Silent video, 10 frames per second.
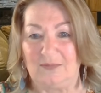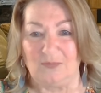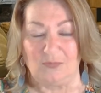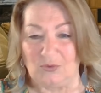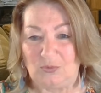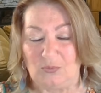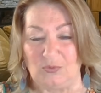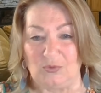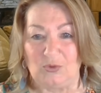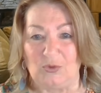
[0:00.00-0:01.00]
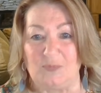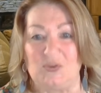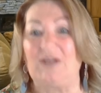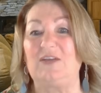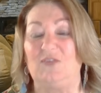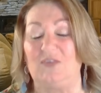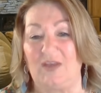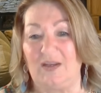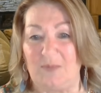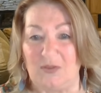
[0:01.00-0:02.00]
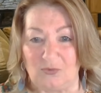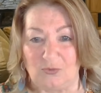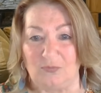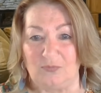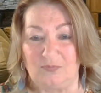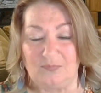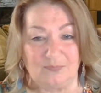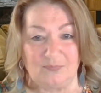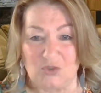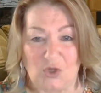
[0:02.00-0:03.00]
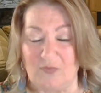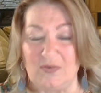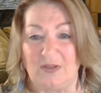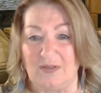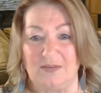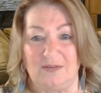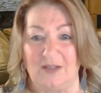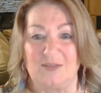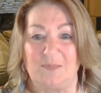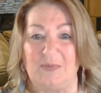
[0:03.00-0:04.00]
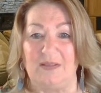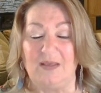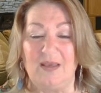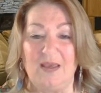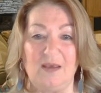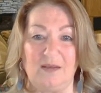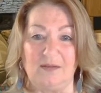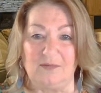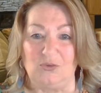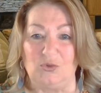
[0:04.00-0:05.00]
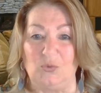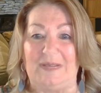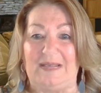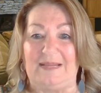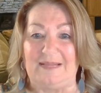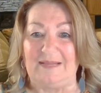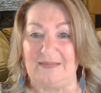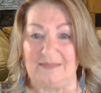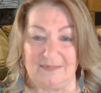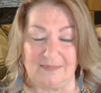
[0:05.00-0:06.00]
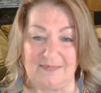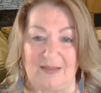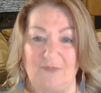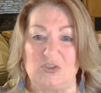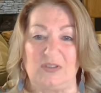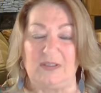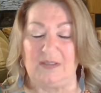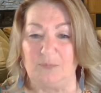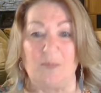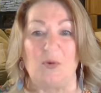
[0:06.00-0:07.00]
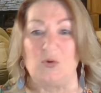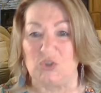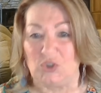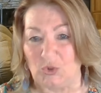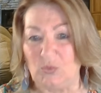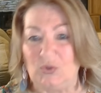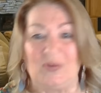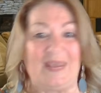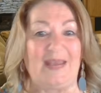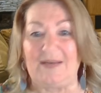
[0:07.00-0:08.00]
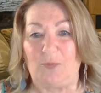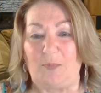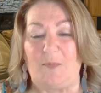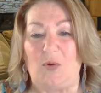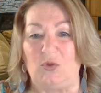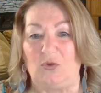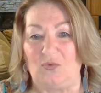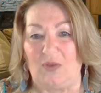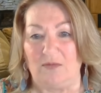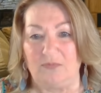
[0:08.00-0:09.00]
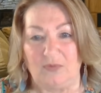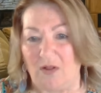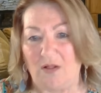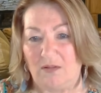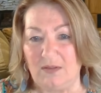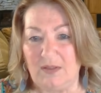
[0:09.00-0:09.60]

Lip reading: your objective has got to be to serve Jehovah, not to be doing anything that selfishly promotes you. You can't ever promote yourself at all.